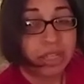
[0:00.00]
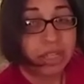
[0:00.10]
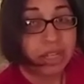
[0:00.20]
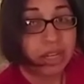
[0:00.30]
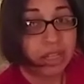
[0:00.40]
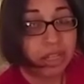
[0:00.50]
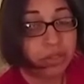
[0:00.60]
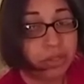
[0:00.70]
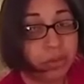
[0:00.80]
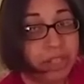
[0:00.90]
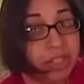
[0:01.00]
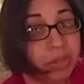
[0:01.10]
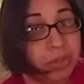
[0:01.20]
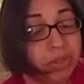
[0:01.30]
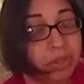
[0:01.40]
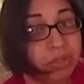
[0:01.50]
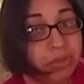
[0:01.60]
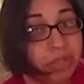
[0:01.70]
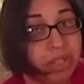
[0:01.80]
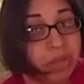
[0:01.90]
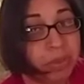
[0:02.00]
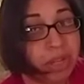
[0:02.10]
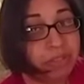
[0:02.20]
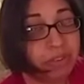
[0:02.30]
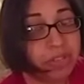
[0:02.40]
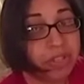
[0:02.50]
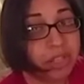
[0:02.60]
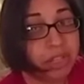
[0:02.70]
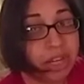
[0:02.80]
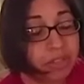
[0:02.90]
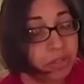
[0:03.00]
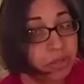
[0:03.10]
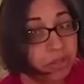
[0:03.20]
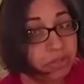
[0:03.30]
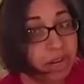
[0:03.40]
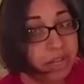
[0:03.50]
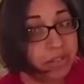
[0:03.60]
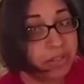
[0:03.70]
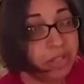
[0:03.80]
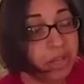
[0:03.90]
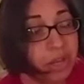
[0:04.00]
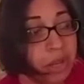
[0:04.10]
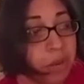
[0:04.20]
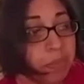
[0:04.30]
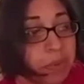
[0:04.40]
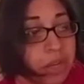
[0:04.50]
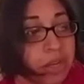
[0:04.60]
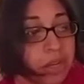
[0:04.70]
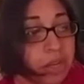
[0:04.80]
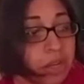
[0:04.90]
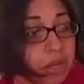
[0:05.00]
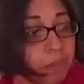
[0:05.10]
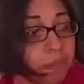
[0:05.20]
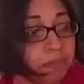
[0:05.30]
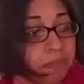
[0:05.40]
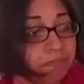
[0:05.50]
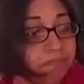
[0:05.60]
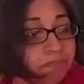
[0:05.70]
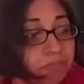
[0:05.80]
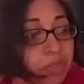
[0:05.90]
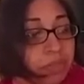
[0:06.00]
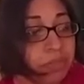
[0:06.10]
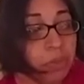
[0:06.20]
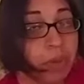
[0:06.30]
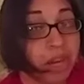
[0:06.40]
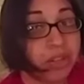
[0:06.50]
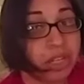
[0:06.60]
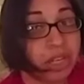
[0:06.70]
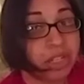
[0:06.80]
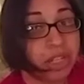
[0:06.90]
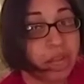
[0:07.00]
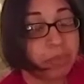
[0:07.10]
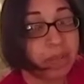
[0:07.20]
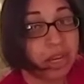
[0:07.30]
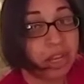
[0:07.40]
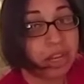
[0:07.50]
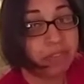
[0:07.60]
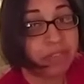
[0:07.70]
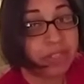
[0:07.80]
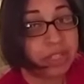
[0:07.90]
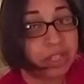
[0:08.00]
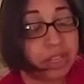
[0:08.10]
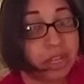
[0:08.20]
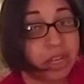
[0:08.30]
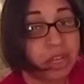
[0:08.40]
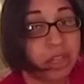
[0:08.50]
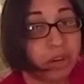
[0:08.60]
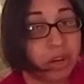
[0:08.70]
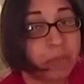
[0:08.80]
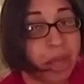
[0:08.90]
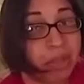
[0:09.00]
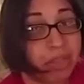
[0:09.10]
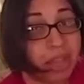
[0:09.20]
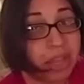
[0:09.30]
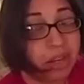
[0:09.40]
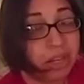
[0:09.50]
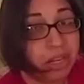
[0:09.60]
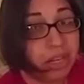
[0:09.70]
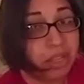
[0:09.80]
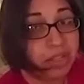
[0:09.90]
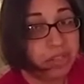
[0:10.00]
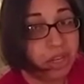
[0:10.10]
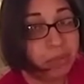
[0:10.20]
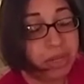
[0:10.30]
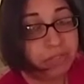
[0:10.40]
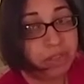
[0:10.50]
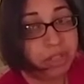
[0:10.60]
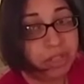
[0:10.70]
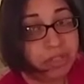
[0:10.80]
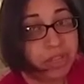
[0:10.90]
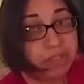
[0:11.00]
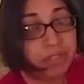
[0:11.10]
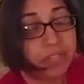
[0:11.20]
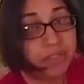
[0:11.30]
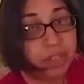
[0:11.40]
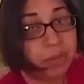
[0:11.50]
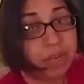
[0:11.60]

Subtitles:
kind of kills your reasonable efforts and constitutional rights. But if you manage to get a child planning conference in, learn about that. These are going to be different. CFTs are going to be